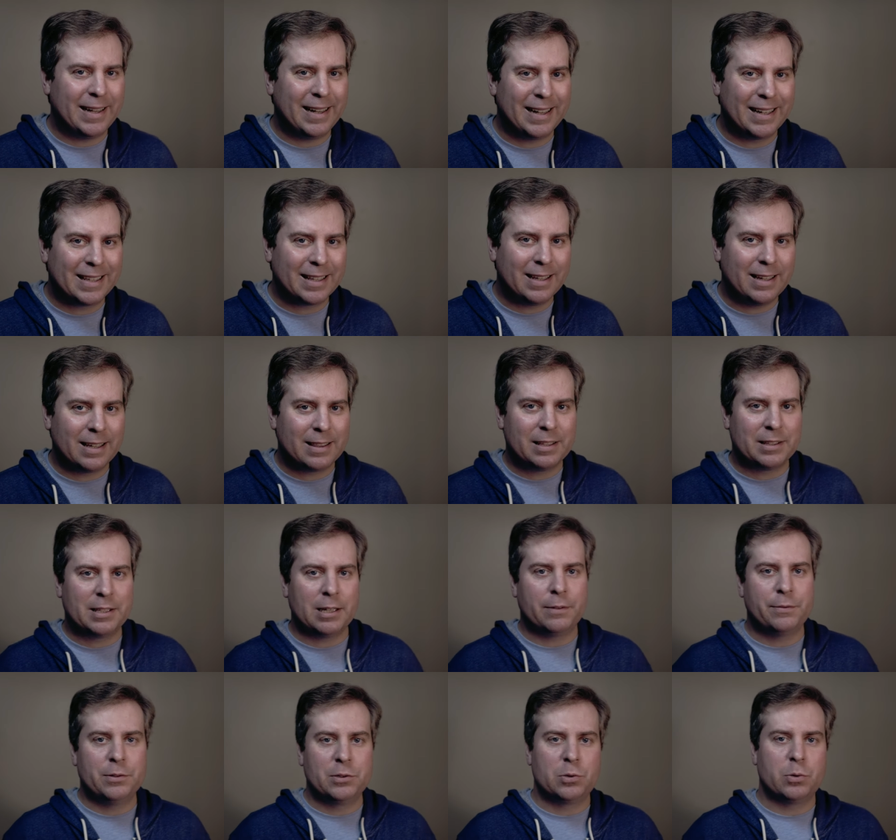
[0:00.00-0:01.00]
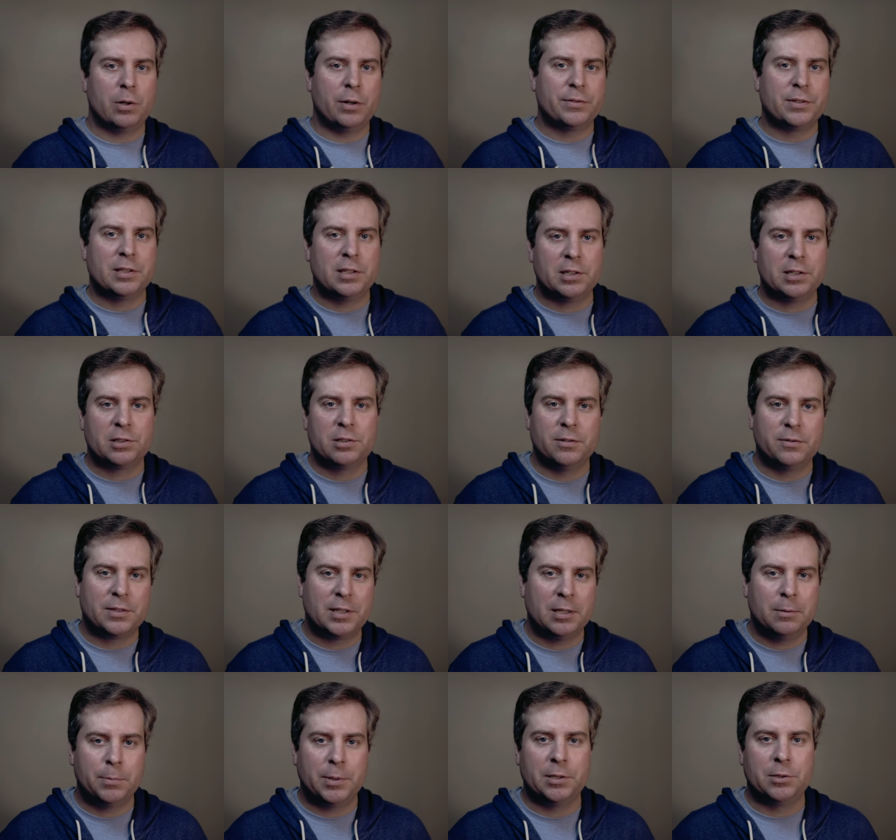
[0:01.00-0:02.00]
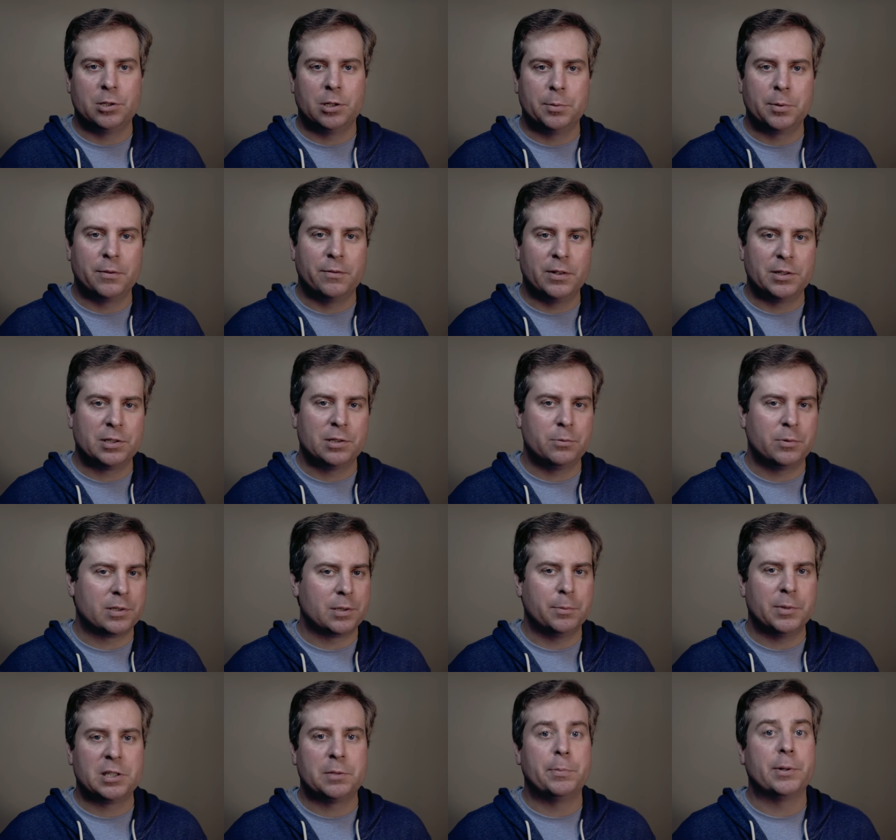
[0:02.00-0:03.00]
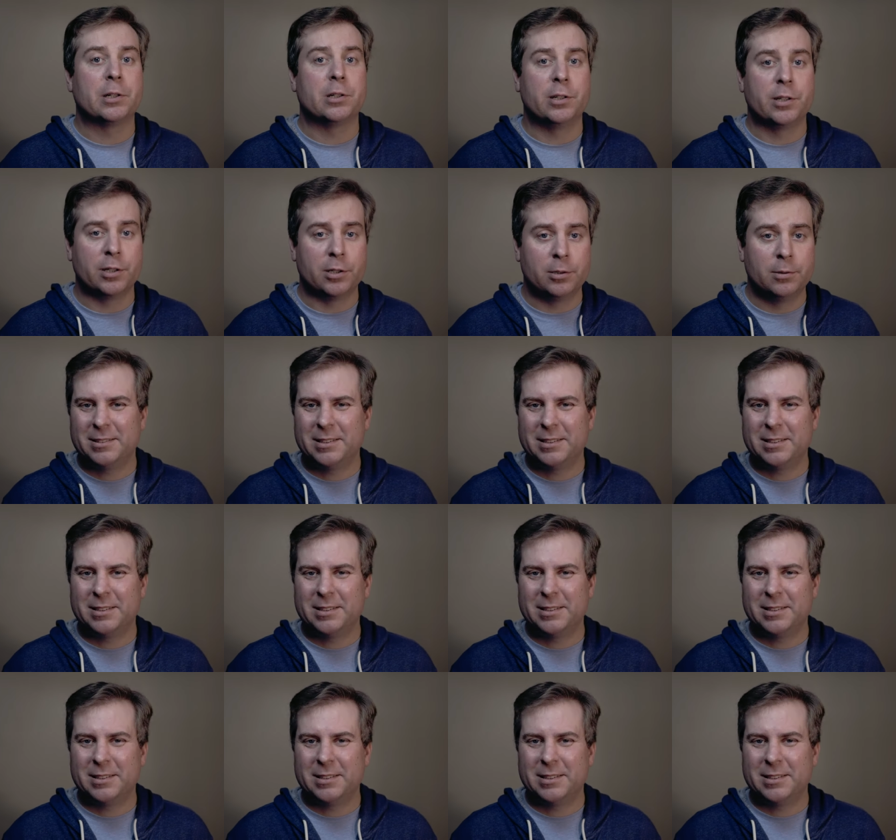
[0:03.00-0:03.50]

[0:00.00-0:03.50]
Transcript: I, I think the iPhone 12's addition of 10-bit Dolby Vision was a much bigger deal.